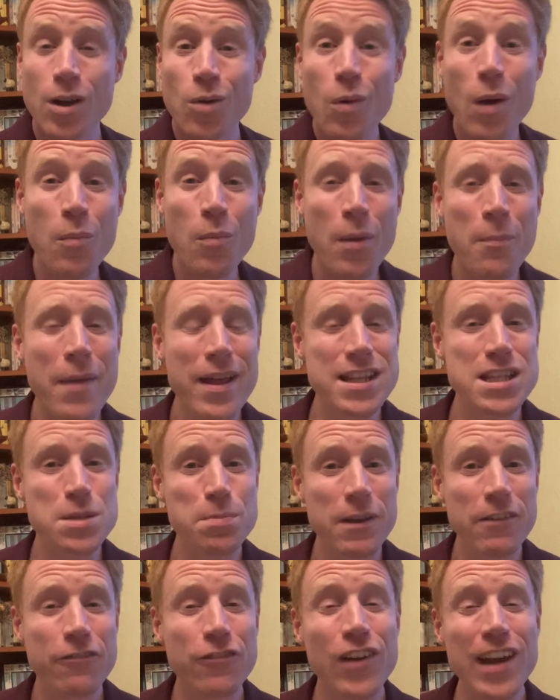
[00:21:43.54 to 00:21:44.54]
when we're meant to
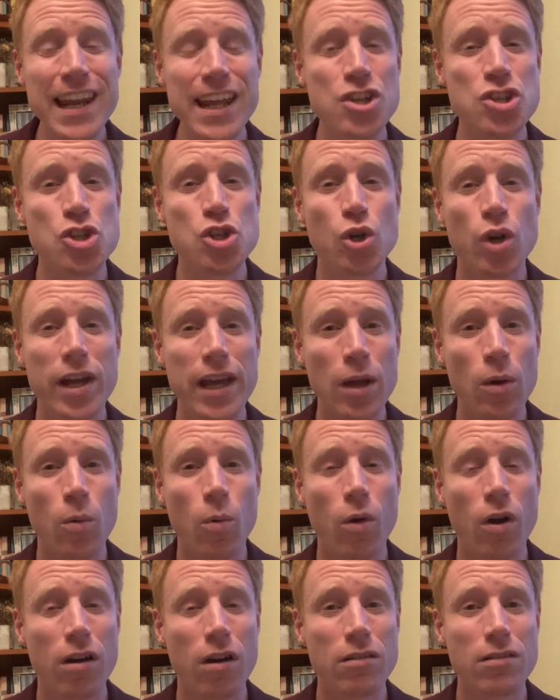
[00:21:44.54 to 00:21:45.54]
be fully enjoying
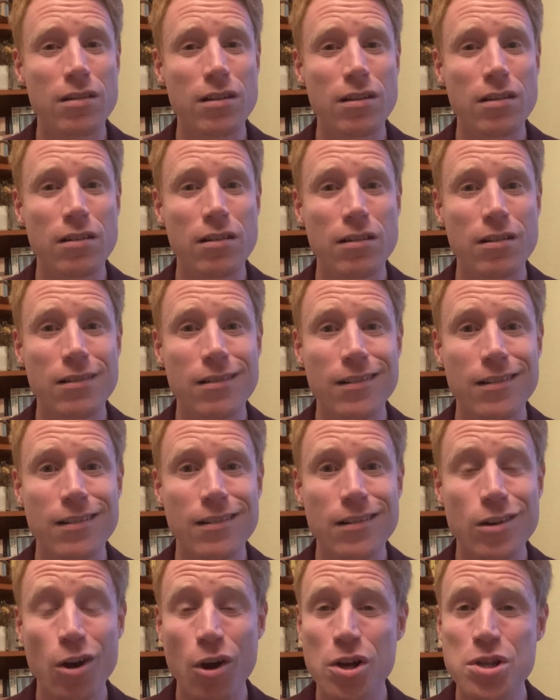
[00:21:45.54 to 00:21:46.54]
what
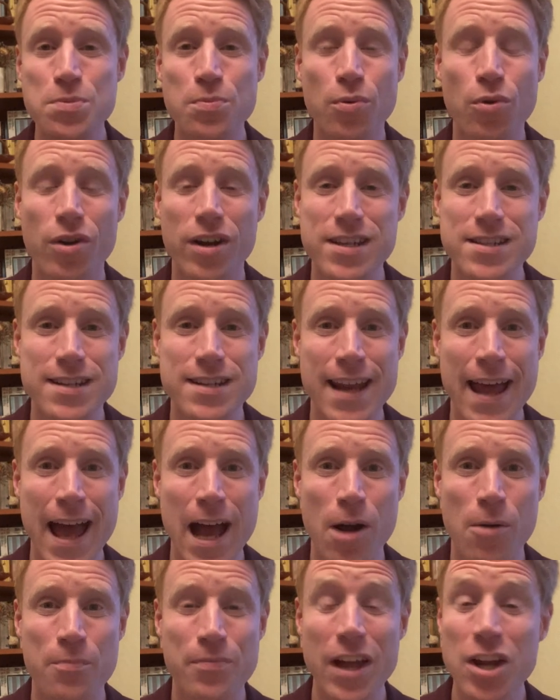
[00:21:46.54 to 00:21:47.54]
God has brought us
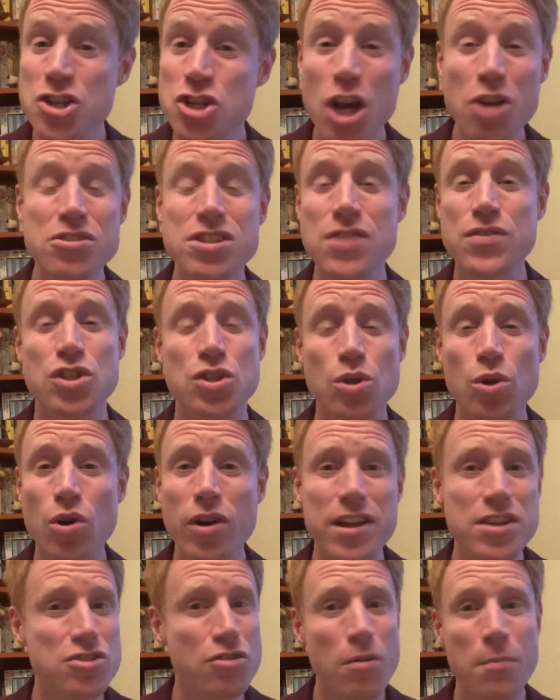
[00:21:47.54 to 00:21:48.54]
now. And Joseph's
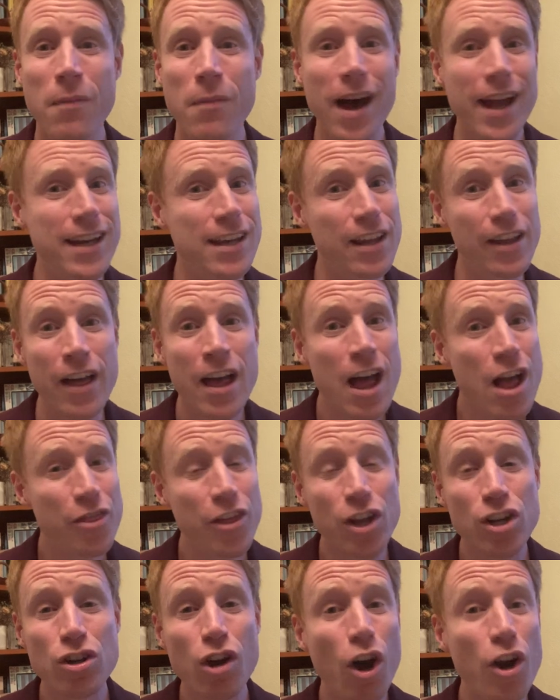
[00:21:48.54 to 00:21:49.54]
story is a reminder
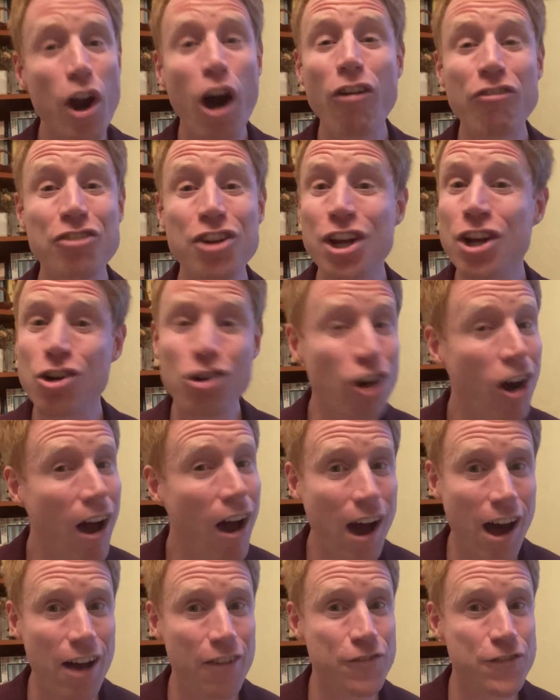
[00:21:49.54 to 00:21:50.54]
that God often
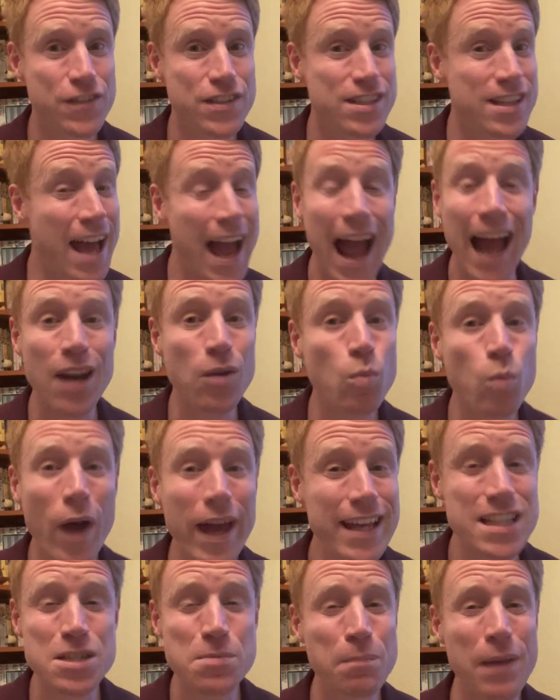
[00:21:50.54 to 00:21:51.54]
crafts and
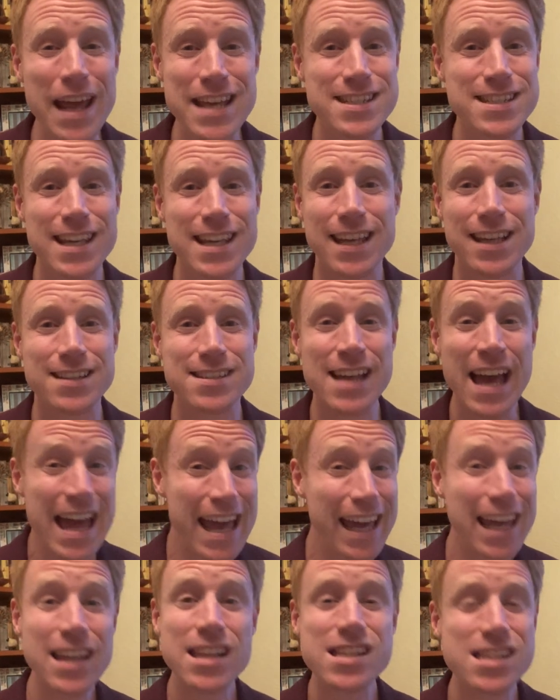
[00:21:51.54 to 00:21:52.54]
waits blessings
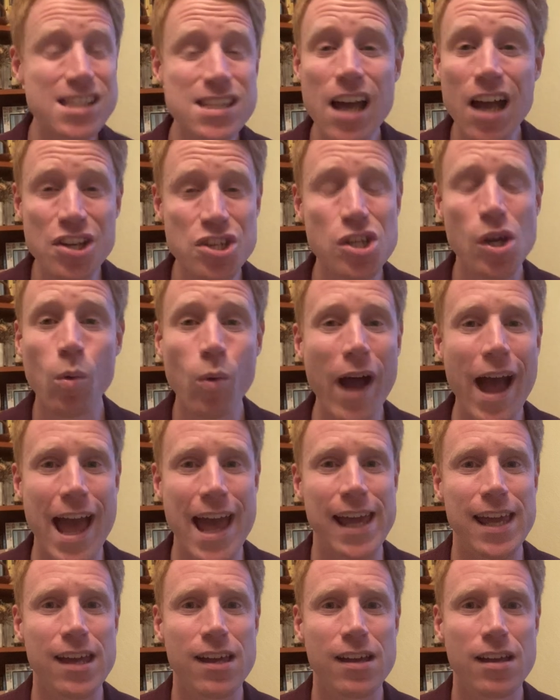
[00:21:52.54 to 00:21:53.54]
in such a
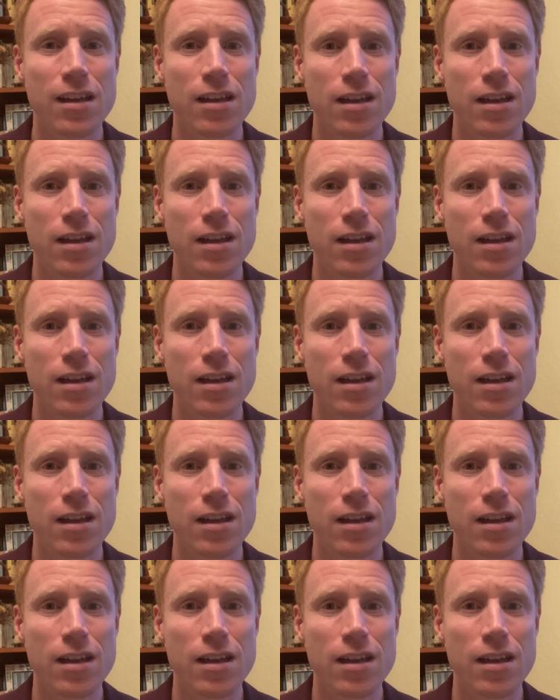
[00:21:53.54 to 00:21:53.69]
way